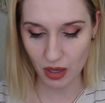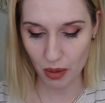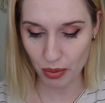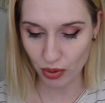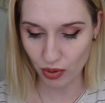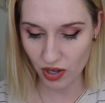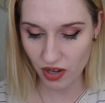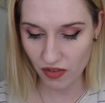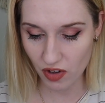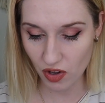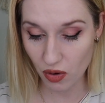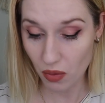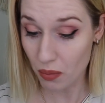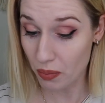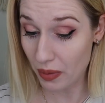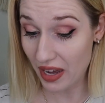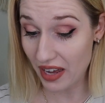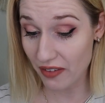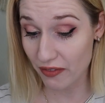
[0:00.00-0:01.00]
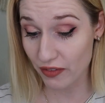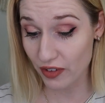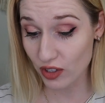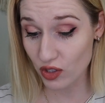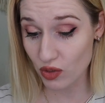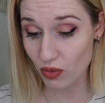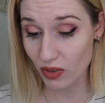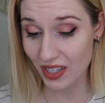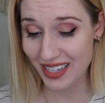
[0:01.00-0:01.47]
preview, but it
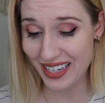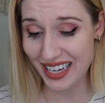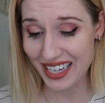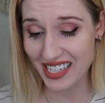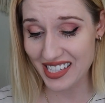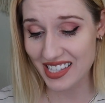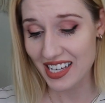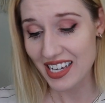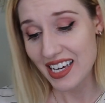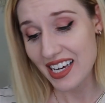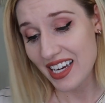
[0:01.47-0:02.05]
feels really nice.